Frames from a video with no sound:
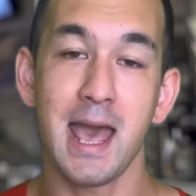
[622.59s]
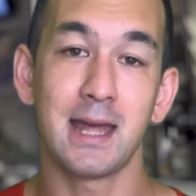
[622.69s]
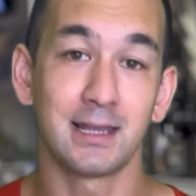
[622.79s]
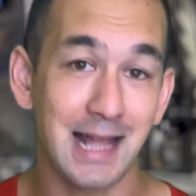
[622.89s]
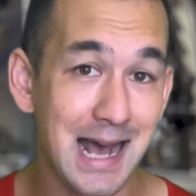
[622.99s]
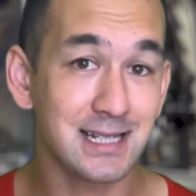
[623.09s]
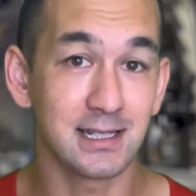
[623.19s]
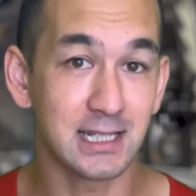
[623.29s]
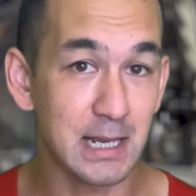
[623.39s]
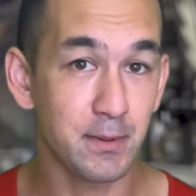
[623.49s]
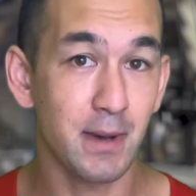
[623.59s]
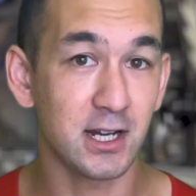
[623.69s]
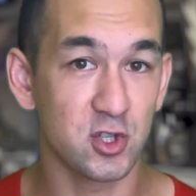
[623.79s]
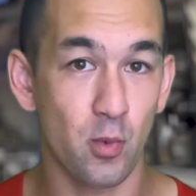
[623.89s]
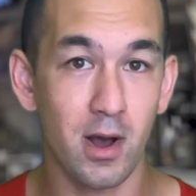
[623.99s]
And lastly, keep in
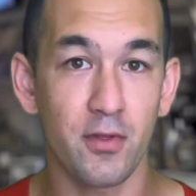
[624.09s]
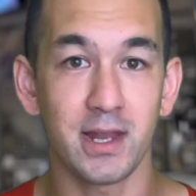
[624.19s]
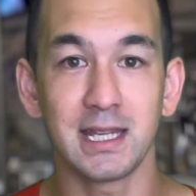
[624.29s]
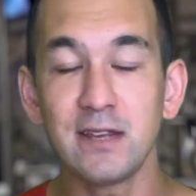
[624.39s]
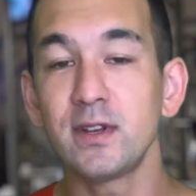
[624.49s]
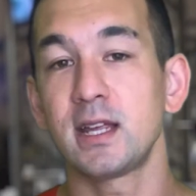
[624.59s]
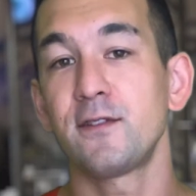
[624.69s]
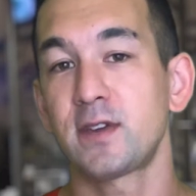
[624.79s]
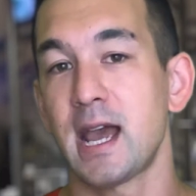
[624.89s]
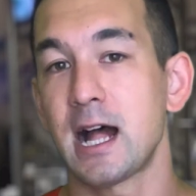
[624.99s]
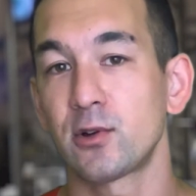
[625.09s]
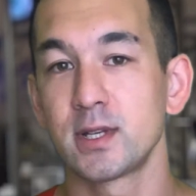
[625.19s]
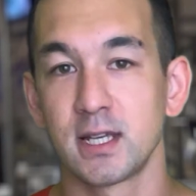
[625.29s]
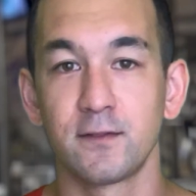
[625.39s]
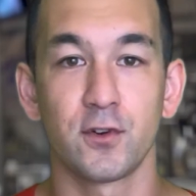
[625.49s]
mind as well that even if
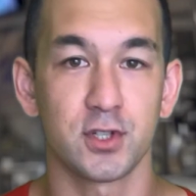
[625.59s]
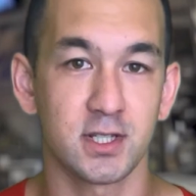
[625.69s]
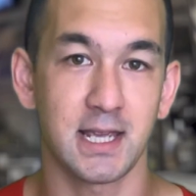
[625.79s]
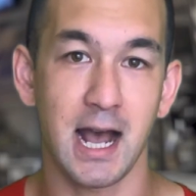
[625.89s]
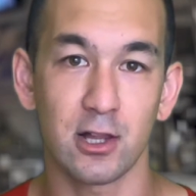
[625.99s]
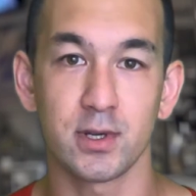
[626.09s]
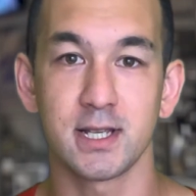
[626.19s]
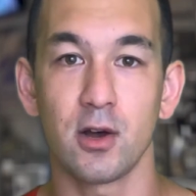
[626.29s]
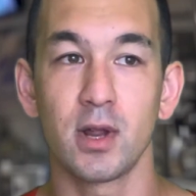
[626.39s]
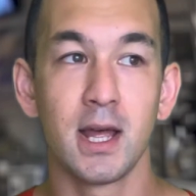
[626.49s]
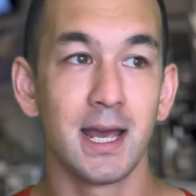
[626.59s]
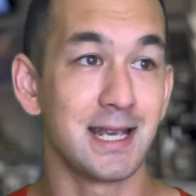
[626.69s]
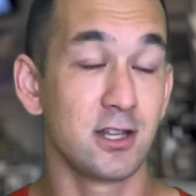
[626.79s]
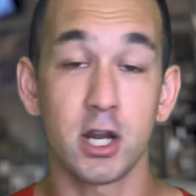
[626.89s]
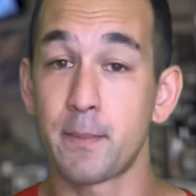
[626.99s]
calories in versus calories out
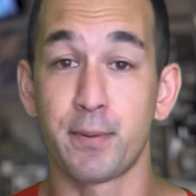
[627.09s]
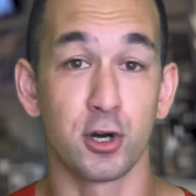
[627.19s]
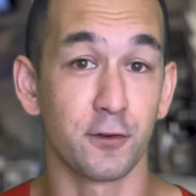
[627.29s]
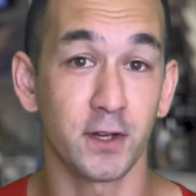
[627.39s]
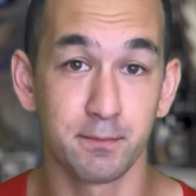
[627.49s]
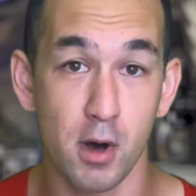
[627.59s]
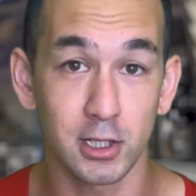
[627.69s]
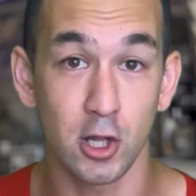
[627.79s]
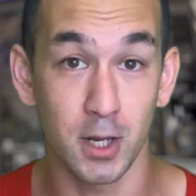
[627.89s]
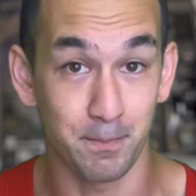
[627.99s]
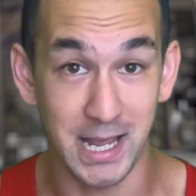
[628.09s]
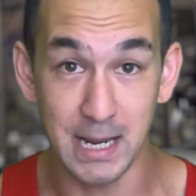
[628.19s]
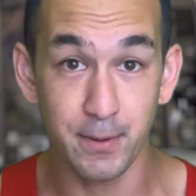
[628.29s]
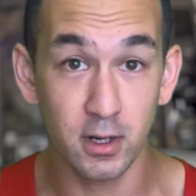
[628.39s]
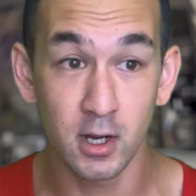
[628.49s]
is not a perfect model on
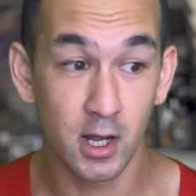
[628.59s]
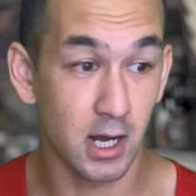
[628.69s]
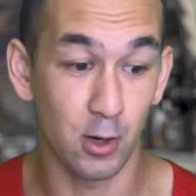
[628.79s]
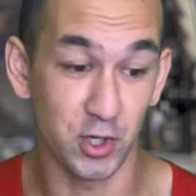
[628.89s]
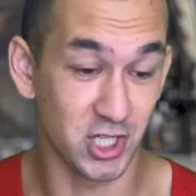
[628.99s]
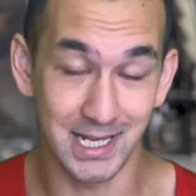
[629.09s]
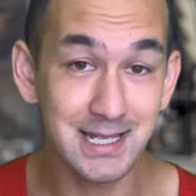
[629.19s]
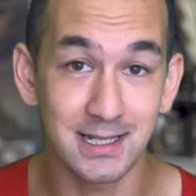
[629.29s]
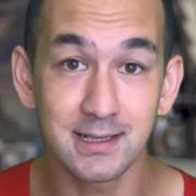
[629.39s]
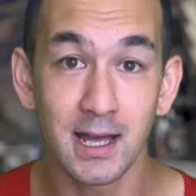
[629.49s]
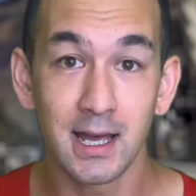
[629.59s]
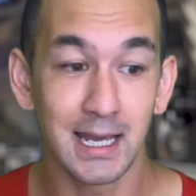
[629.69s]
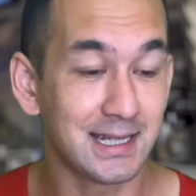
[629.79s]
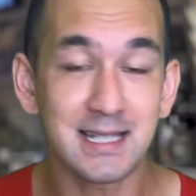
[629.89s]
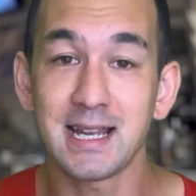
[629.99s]
paper, which it isn't,
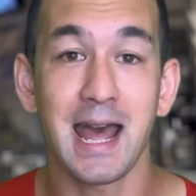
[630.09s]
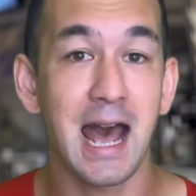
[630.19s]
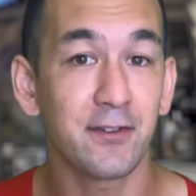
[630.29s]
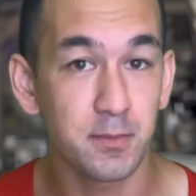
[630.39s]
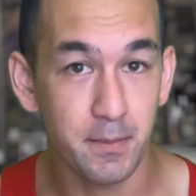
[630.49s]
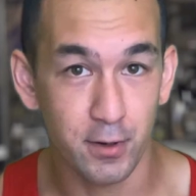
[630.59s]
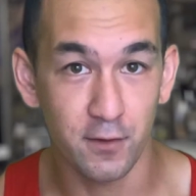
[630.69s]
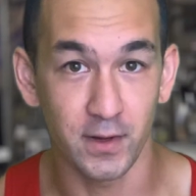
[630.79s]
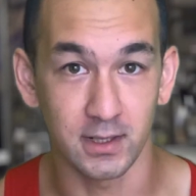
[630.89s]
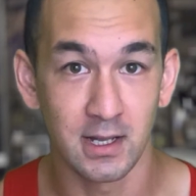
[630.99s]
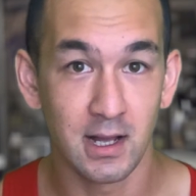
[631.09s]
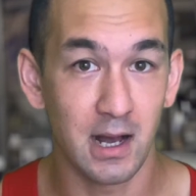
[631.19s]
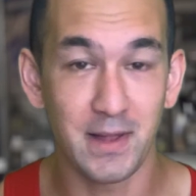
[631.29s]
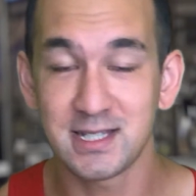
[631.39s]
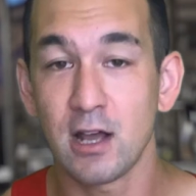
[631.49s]
it doesn't have to be perfect.
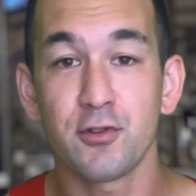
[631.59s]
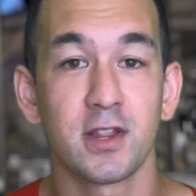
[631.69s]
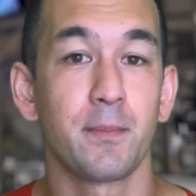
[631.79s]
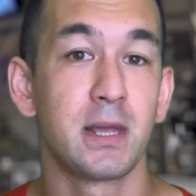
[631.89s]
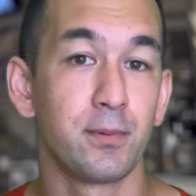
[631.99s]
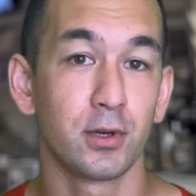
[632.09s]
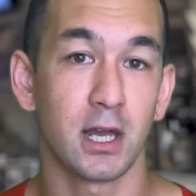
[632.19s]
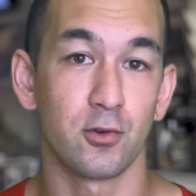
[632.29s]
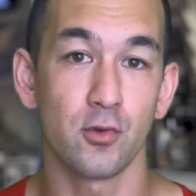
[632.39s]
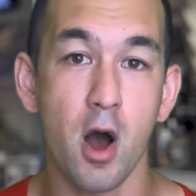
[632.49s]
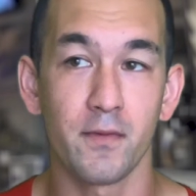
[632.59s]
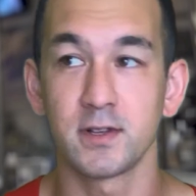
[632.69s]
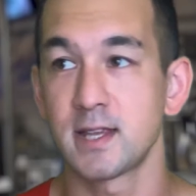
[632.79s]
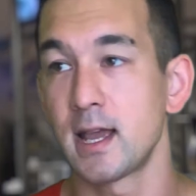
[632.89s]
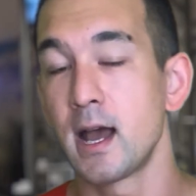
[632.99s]
That's the other thing that people get wrong.
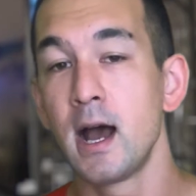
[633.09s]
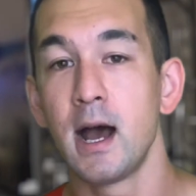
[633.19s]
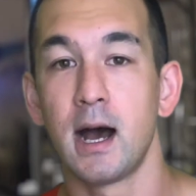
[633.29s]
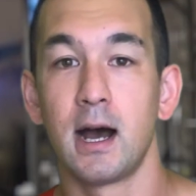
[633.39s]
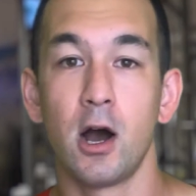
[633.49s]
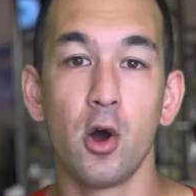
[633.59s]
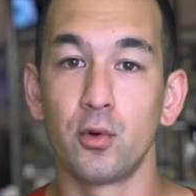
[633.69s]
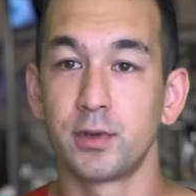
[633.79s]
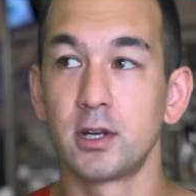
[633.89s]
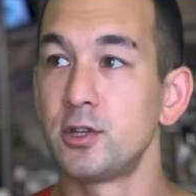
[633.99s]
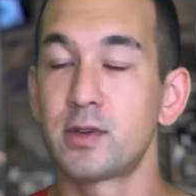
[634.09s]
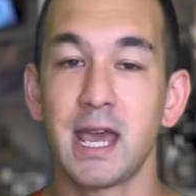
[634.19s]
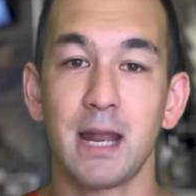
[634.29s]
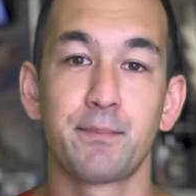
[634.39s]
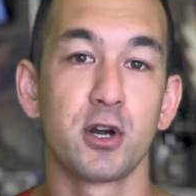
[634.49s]
They'll say, oh, you know, you
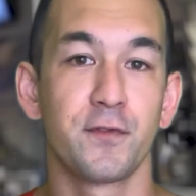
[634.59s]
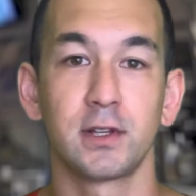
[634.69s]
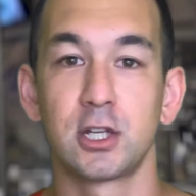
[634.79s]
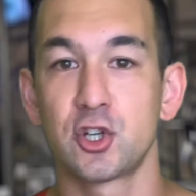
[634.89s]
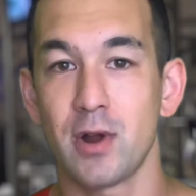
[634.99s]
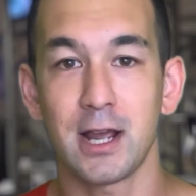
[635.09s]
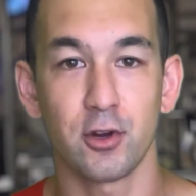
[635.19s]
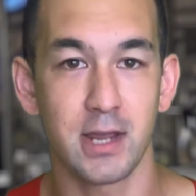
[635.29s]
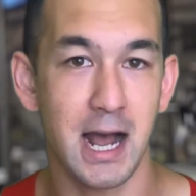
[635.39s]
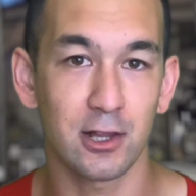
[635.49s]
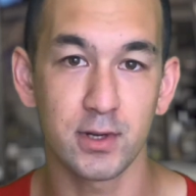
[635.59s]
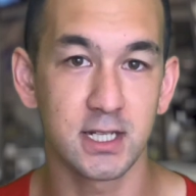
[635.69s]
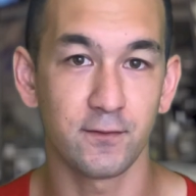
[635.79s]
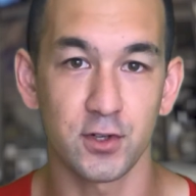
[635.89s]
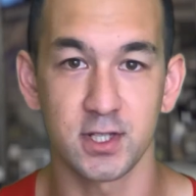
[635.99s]
can't perfectly track your calories
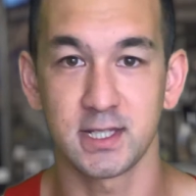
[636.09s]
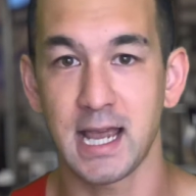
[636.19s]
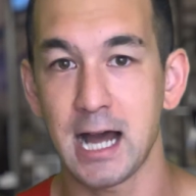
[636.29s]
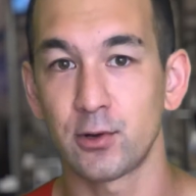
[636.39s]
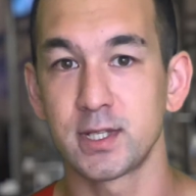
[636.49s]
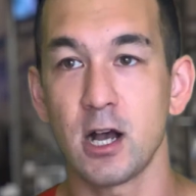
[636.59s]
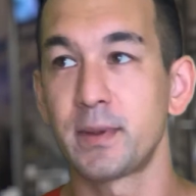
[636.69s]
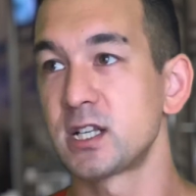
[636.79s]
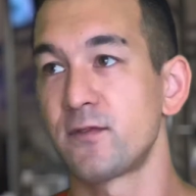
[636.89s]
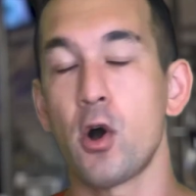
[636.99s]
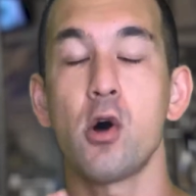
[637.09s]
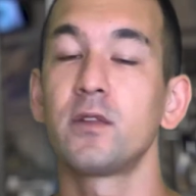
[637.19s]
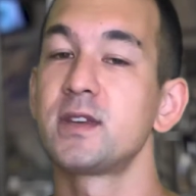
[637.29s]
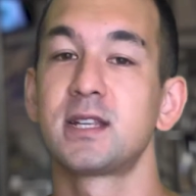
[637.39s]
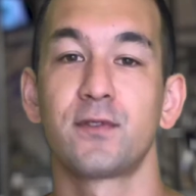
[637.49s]
in versus calories out because of all
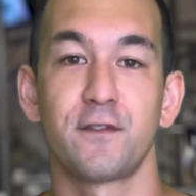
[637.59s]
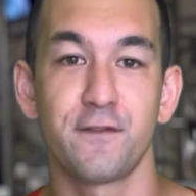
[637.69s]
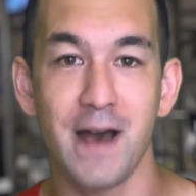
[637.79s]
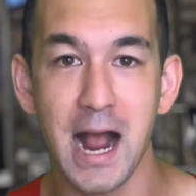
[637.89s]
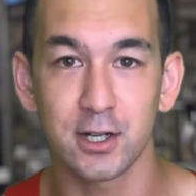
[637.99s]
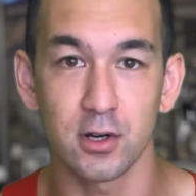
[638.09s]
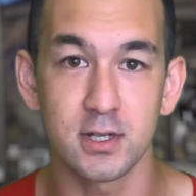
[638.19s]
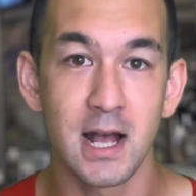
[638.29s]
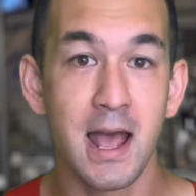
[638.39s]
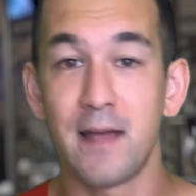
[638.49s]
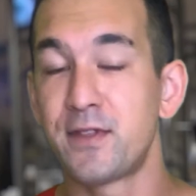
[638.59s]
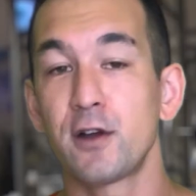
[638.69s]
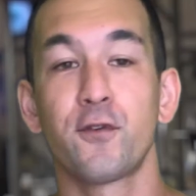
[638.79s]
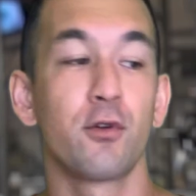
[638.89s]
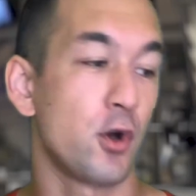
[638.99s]
of these different factors, and
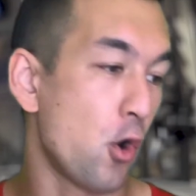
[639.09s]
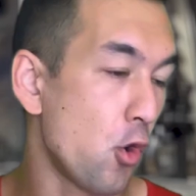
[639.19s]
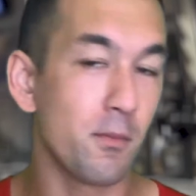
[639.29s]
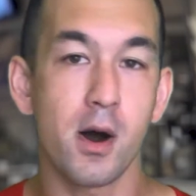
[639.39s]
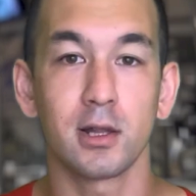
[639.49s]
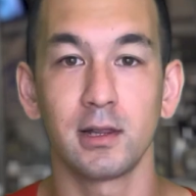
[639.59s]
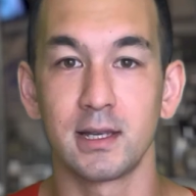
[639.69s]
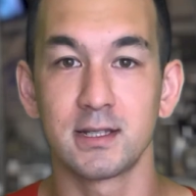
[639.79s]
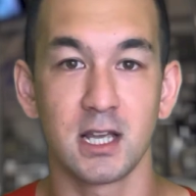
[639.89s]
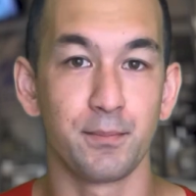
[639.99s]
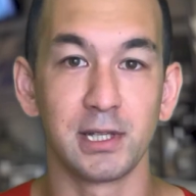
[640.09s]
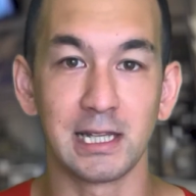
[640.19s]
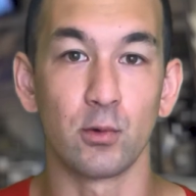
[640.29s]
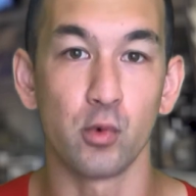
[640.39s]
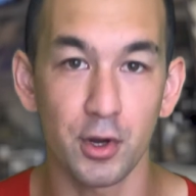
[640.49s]
therefore the whole model is
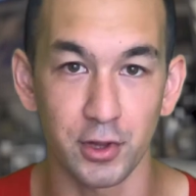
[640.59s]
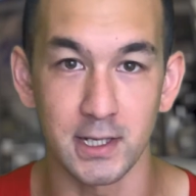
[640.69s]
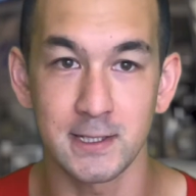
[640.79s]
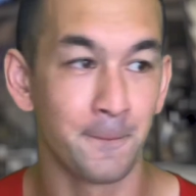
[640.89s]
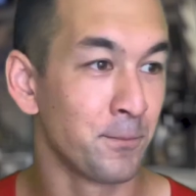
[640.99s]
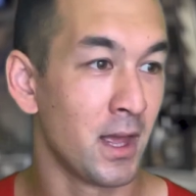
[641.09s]
completely worthless.